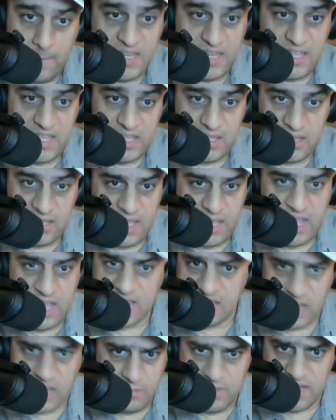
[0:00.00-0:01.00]
but
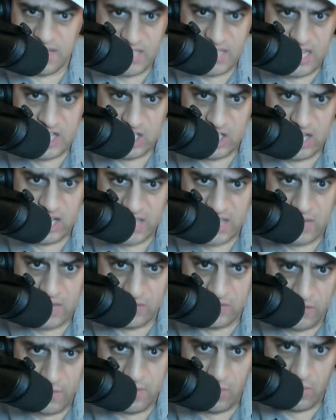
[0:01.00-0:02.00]
he's not beating Keyshawn
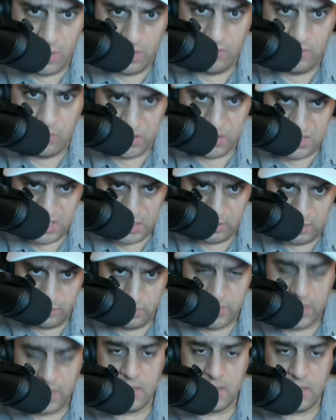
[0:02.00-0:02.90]
Davis February 14th.